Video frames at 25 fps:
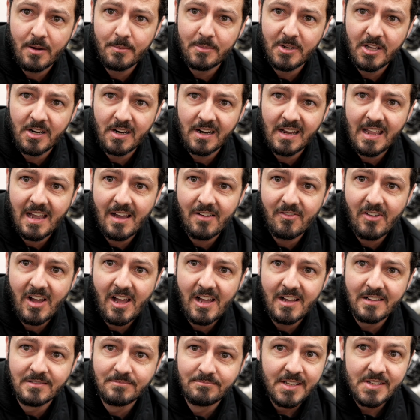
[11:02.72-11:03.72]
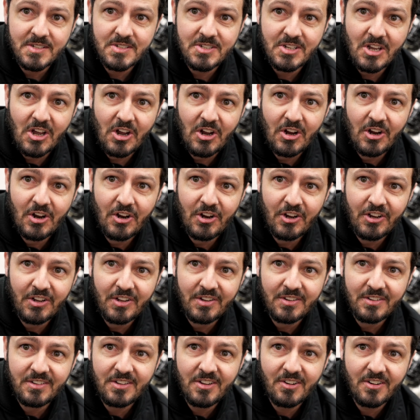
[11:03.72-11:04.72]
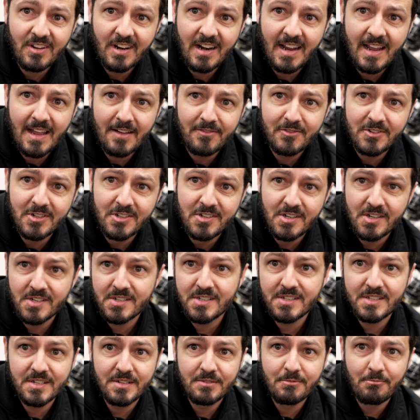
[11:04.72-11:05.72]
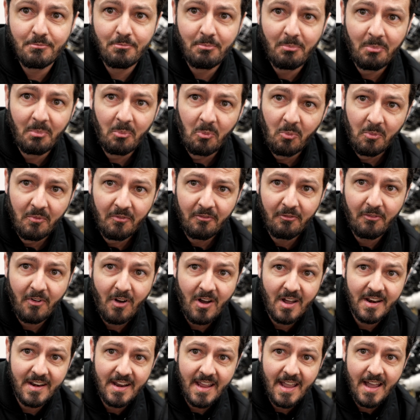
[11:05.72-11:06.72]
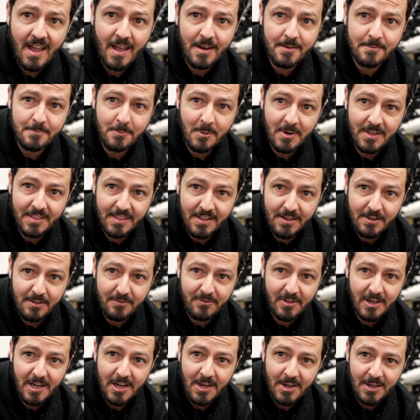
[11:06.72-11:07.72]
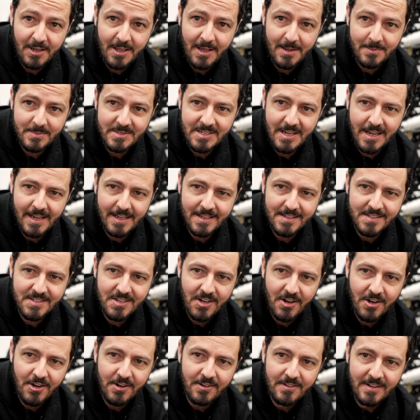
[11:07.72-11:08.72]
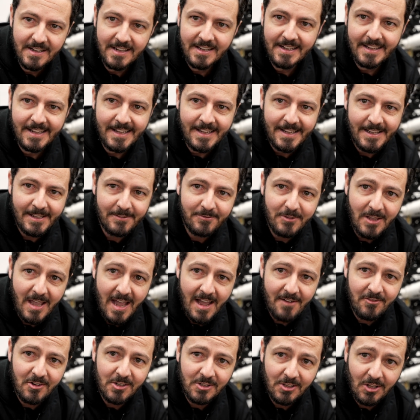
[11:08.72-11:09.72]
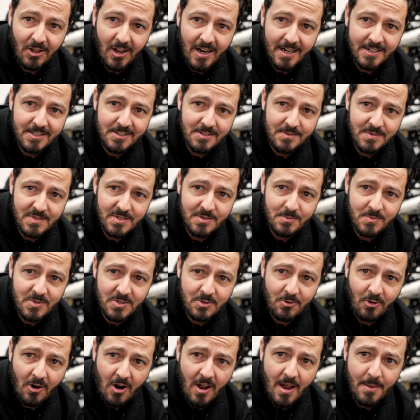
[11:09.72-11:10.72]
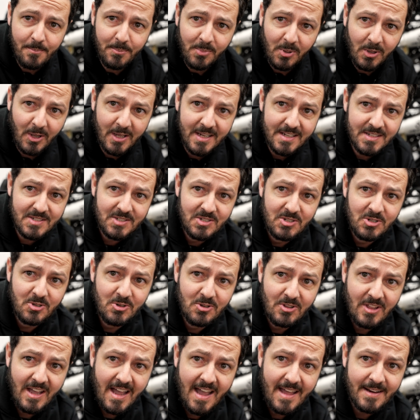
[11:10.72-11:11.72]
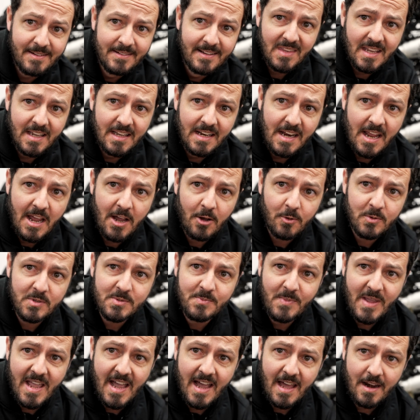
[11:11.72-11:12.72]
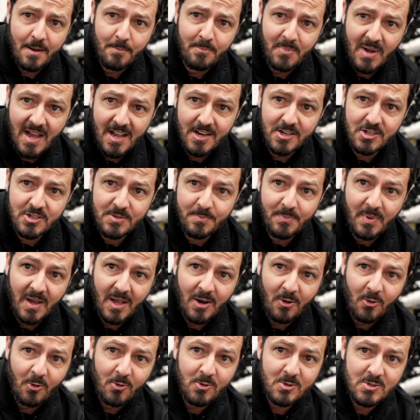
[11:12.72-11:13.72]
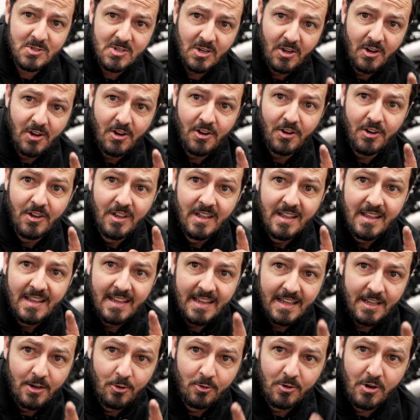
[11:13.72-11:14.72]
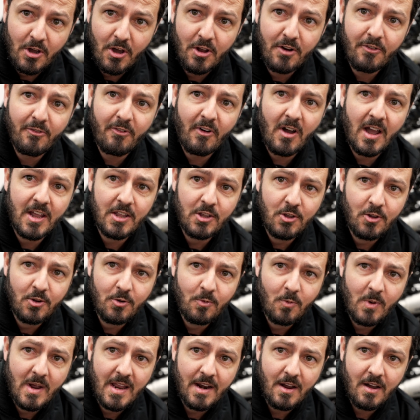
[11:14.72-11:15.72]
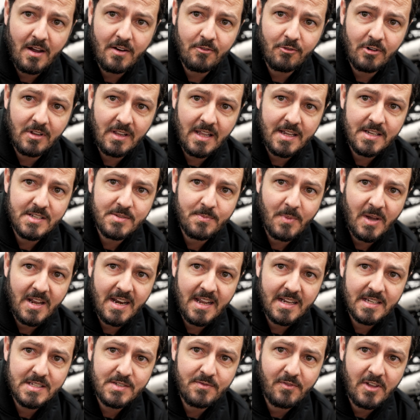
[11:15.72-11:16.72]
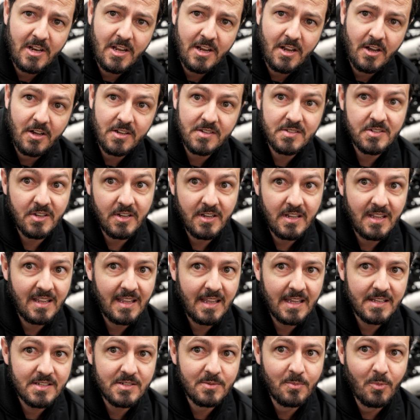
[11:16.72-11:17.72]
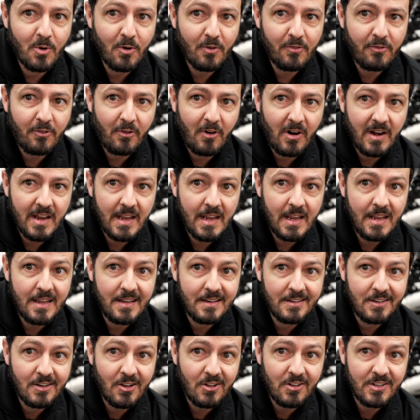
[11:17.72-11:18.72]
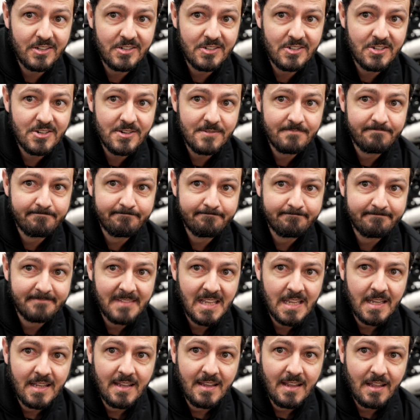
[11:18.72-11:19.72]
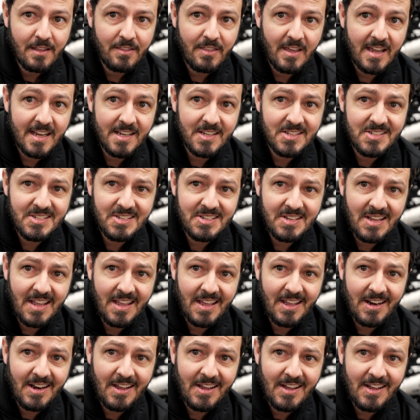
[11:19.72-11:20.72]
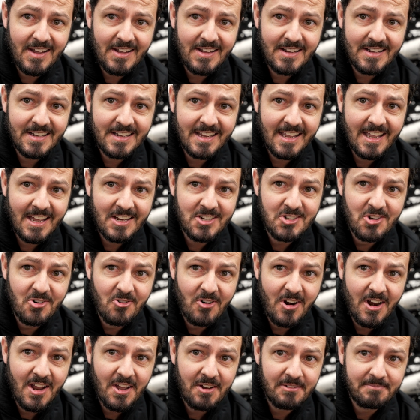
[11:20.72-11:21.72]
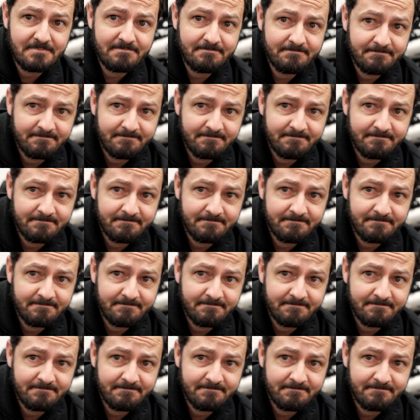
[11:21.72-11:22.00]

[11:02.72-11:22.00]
I'm gonna cover, so you're gonna have to just find out when the video comes out. So if you haven't liked and subscribed, please do that. It helps me out a bunch, but also it'll notify you when I release my next video so you can get some more free knowledge. Thanks, and catch you around.